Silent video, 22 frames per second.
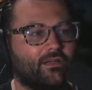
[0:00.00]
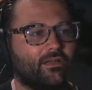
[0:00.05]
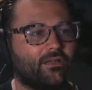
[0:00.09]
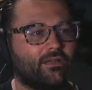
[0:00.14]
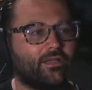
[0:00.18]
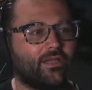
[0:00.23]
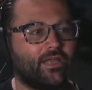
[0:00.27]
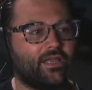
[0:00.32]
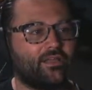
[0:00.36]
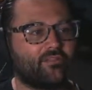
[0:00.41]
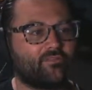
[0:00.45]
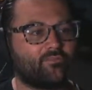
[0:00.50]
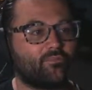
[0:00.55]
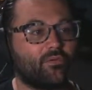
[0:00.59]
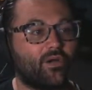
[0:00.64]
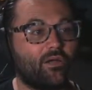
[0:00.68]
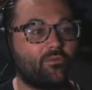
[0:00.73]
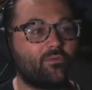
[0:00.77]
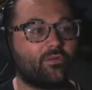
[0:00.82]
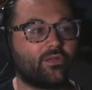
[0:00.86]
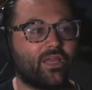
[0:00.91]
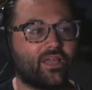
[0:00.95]
Yeah, he
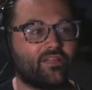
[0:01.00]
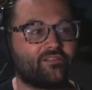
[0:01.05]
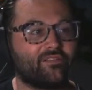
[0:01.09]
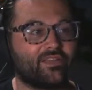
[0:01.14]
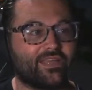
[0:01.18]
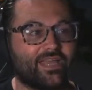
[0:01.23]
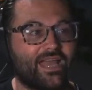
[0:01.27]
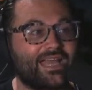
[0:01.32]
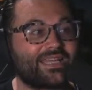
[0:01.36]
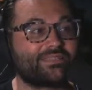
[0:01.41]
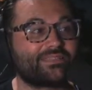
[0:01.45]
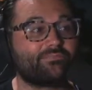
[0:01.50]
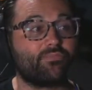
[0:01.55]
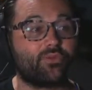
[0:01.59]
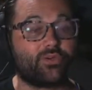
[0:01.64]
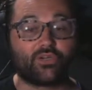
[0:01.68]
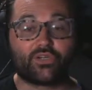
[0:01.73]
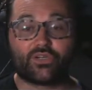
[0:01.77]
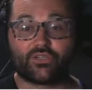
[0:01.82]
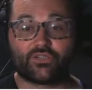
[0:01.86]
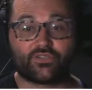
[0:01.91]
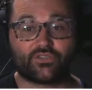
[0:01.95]
probably has, like,
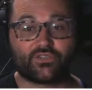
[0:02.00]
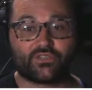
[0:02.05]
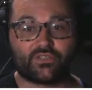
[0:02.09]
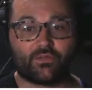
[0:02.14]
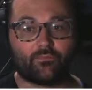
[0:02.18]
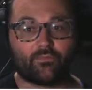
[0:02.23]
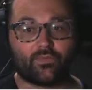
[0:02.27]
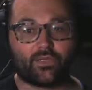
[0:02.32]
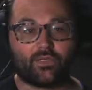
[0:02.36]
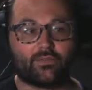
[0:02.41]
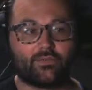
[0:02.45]
Asperger's or something.